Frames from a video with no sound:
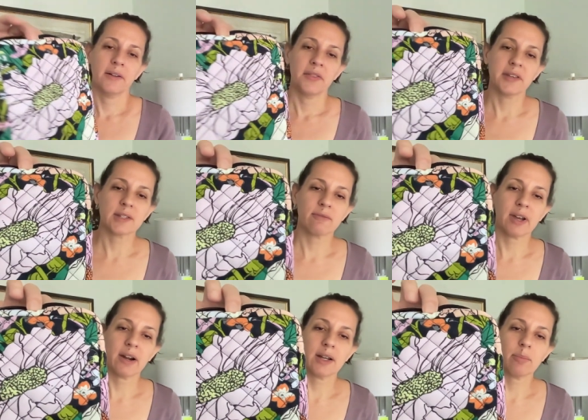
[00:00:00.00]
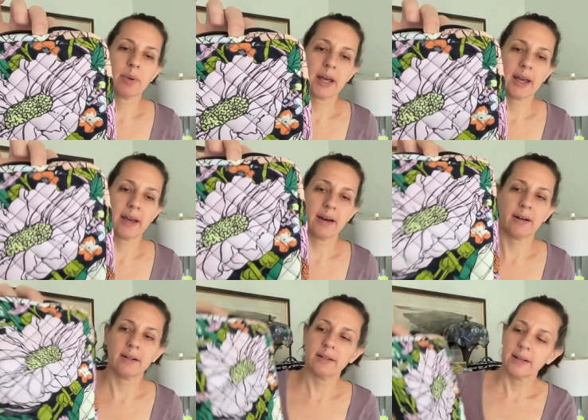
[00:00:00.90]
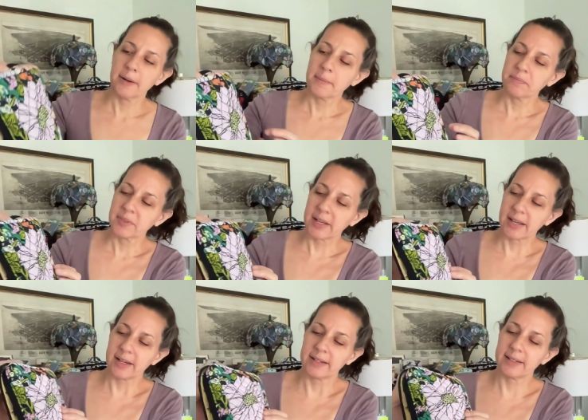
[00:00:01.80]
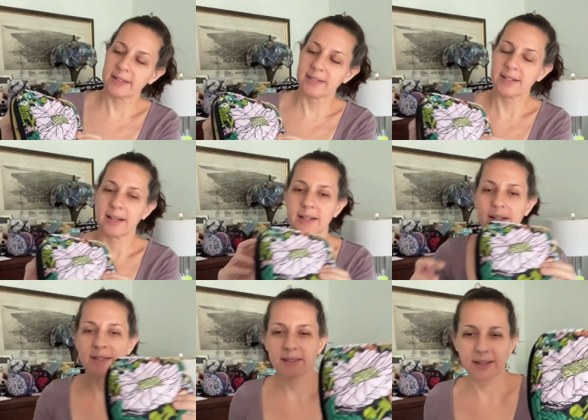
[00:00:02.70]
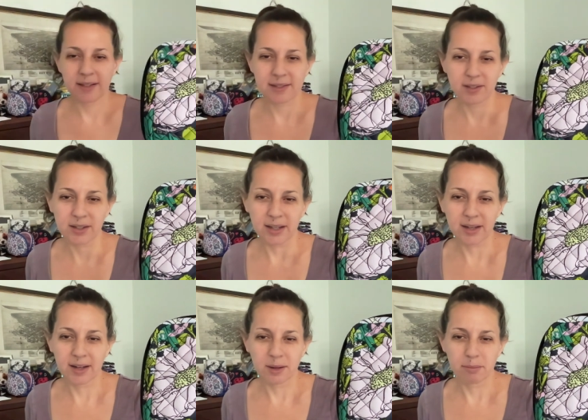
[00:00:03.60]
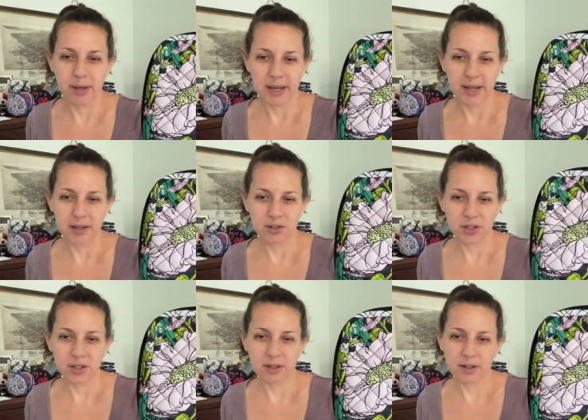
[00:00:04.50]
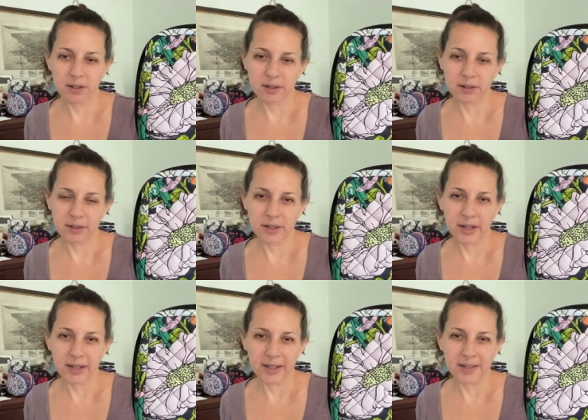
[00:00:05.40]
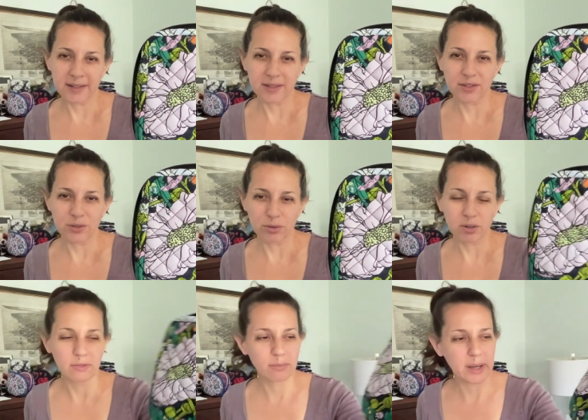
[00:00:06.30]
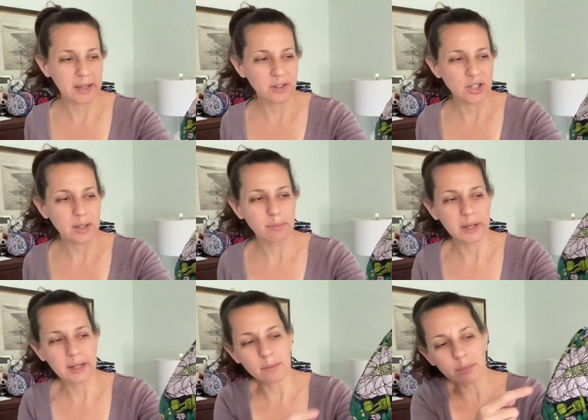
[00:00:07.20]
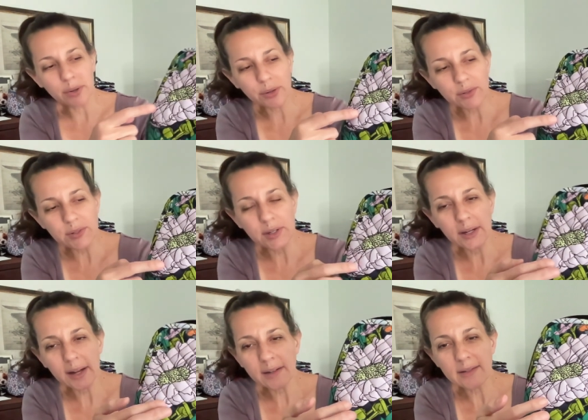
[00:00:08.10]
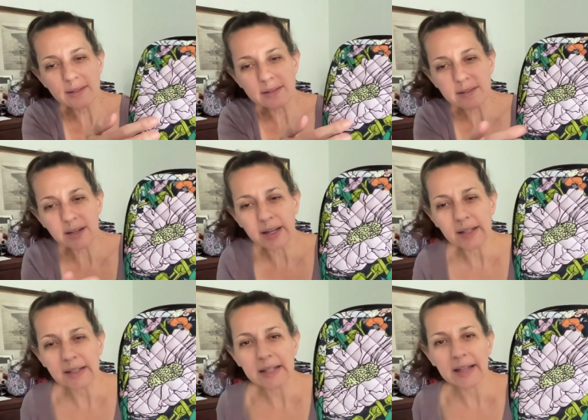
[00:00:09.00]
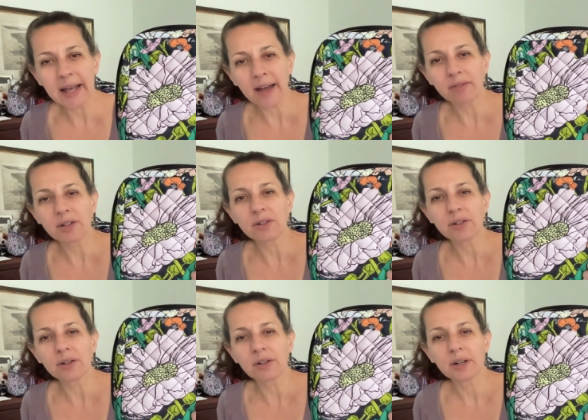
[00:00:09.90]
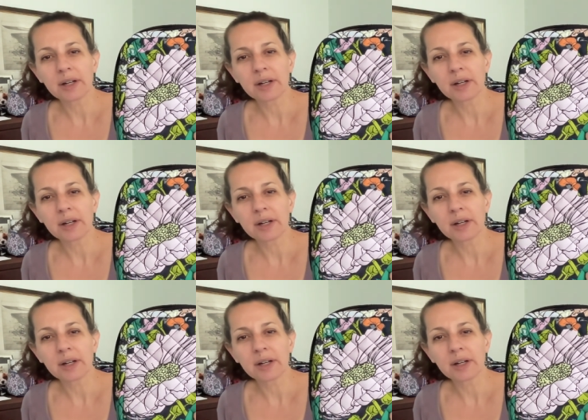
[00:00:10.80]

this very pale, eh, it's not, it's, it's looking kind of beige here. And I guess it's sort of beigey, but in person it has a slightly lavender